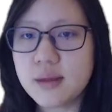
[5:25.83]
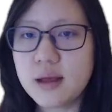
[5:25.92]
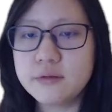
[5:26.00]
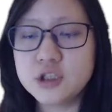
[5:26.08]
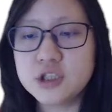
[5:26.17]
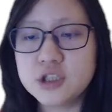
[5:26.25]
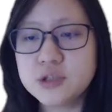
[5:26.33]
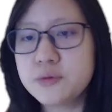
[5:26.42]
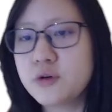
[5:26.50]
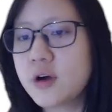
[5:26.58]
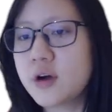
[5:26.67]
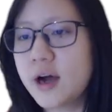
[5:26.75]
which is a
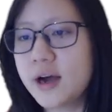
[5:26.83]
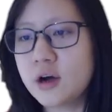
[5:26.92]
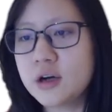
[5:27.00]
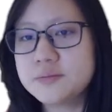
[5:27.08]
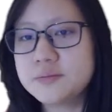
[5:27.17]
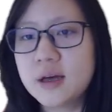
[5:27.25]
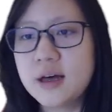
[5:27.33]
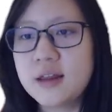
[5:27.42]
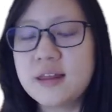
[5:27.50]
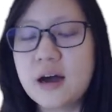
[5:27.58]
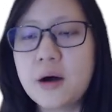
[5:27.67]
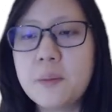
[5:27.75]
prokaryote.
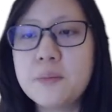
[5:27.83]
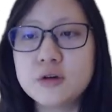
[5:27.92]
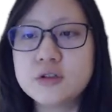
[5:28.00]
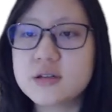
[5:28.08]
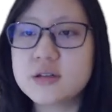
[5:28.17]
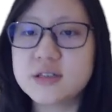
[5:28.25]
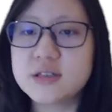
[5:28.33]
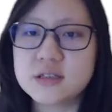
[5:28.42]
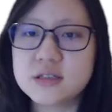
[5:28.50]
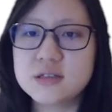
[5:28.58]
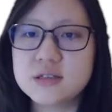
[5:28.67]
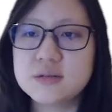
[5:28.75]
Now,
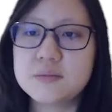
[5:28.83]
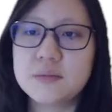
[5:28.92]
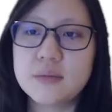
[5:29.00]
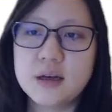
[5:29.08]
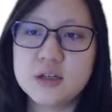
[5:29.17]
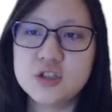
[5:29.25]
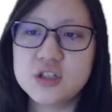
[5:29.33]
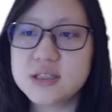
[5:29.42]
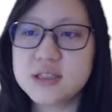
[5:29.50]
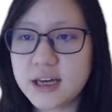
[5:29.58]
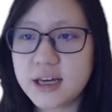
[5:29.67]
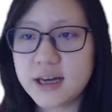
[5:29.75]
Protoctists, just
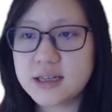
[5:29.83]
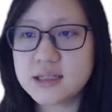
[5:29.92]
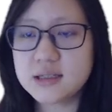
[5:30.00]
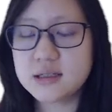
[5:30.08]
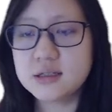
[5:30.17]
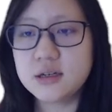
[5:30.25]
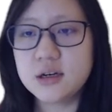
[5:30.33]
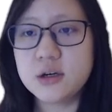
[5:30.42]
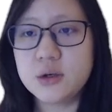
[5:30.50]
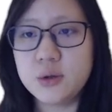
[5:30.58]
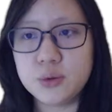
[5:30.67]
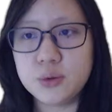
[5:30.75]
in case
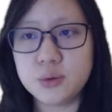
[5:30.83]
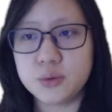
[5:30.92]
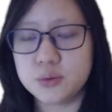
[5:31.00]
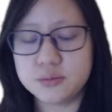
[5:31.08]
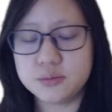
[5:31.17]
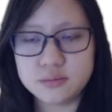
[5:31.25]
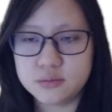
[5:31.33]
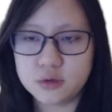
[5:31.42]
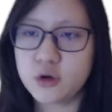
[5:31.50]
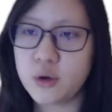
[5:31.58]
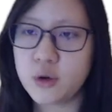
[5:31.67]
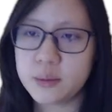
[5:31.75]
you
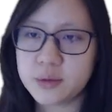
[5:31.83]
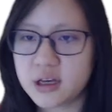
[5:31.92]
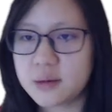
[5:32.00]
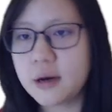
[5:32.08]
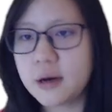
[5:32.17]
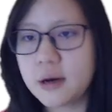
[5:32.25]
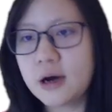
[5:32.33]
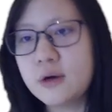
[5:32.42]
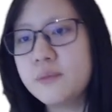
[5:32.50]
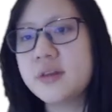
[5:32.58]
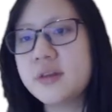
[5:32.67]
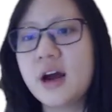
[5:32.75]
don't know what I'm talking about,
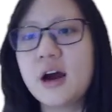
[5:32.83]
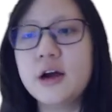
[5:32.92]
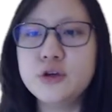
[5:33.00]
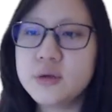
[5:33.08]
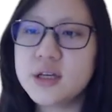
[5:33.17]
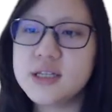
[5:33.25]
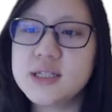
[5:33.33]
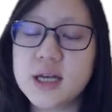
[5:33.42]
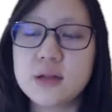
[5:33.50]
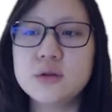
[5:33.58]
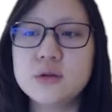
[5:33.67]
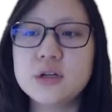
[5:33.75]
there are
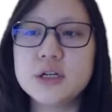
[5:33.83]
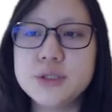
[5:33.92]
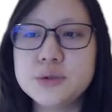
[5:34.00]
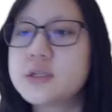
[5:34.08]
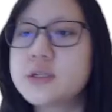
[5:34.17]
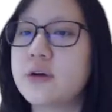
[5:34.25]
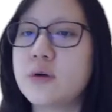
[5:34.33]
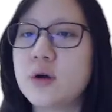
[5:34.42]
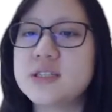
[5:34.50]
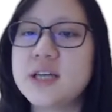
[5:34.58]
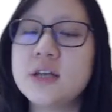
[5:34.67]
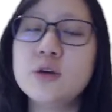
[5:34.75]
unicellular
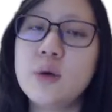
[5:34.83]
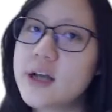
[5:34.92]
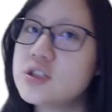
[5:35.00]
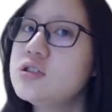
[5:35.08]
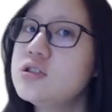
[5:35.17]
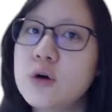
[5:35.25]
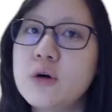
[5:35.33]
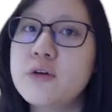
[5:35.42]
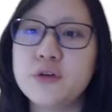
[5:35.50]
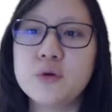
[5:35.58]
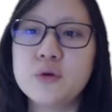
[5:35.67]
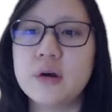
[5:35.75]
eukaryotes. And you actually know a
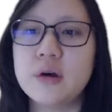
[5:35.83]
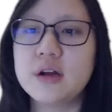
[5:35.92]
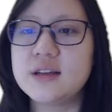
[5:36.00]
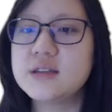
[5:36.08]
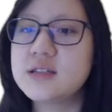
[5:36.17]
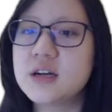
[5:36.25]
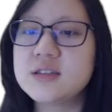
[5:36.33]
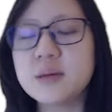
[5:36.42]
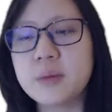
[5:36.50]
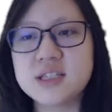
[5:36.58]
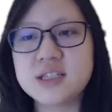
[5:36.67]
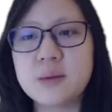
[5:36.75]
few already. These are
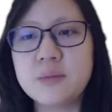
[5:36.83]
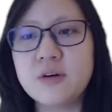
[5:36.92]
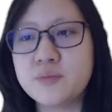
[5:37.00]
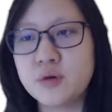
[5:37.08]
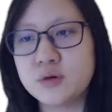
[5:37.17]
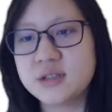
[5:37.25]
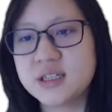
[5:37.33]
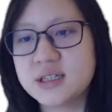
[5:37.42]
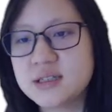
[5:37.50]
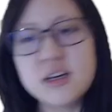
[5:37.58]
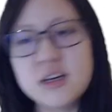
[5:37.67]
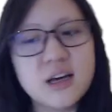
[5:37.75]
some example of
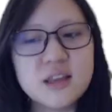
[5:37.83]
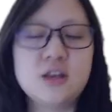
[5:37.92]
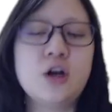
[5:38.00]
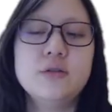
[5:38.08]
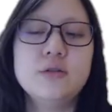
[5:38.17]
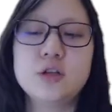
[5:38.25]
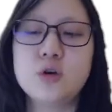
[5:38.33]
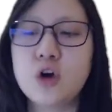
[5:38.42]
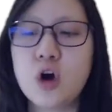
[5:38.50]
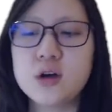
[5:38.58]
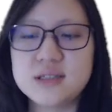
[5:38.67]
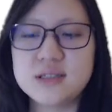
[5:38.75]
protists. They're not, they don't
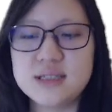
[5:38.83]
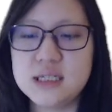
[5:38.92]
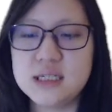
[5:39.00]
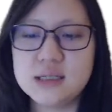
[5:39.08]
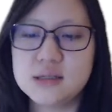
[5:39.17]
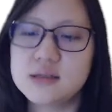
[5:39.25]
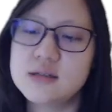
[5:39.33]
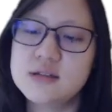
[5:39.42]
cause disease,